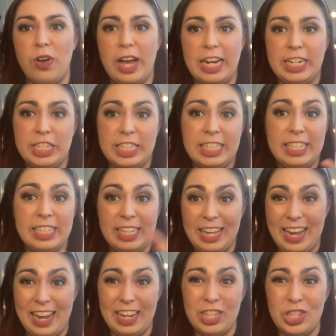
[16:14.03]
I just
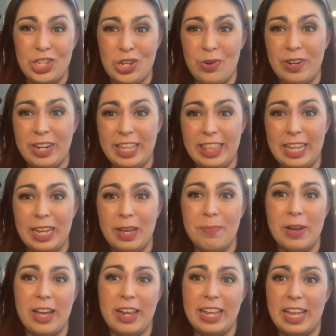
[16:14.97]
can't do anything
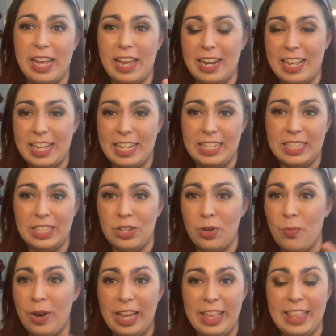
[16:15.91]
about it. It is
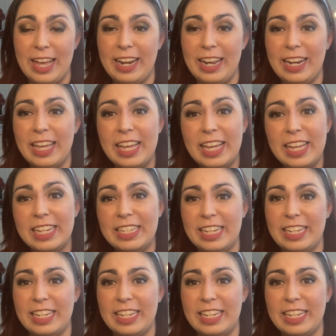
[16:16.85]
the way that it is.